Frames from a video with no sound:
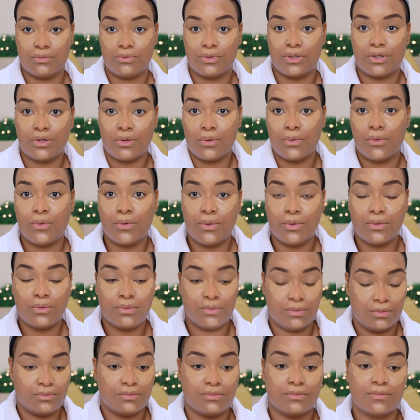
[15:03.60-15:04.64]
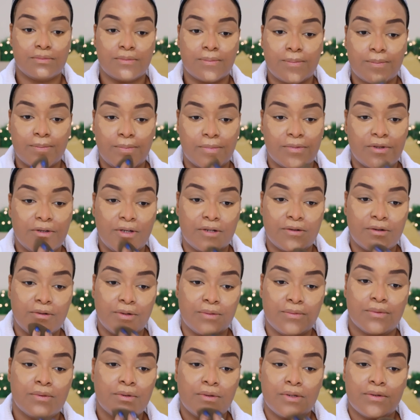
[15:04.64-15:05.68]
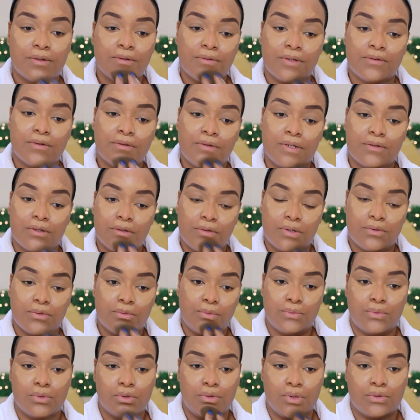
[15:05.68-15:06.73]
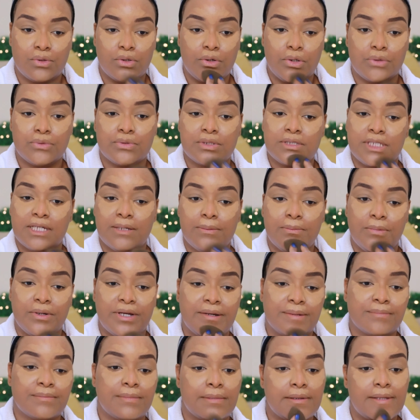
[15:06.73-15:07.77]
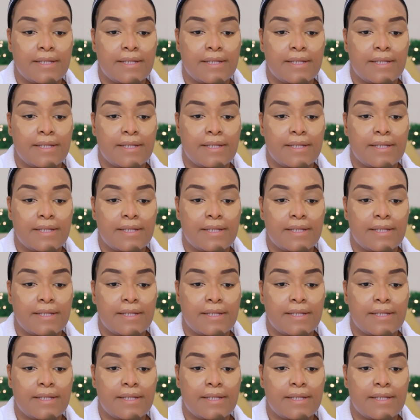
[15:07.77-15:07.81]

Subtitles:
We all, you know, will go somewhere.